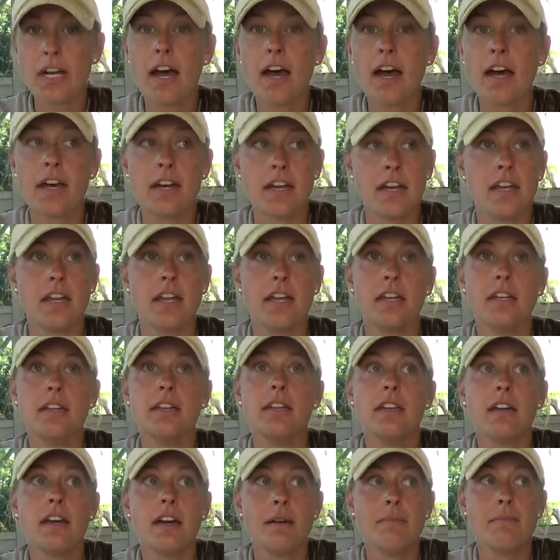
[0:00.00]
I
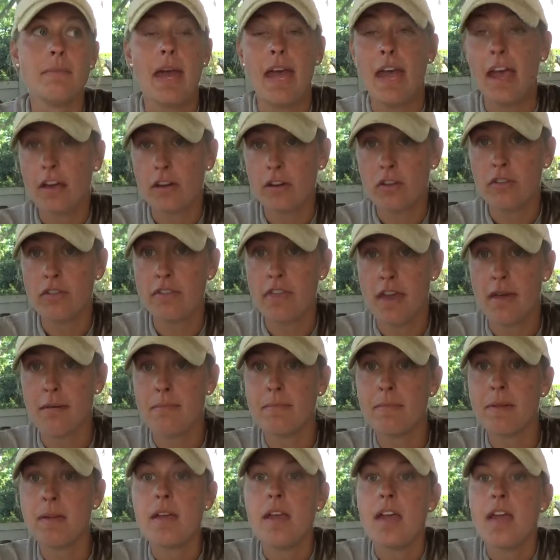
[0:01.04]
heckled
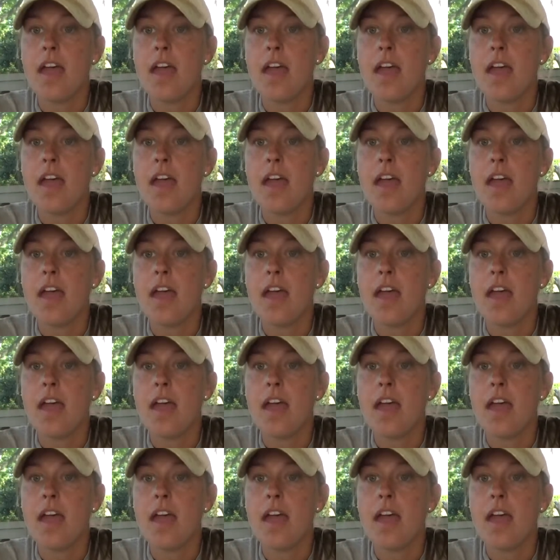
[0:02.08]
them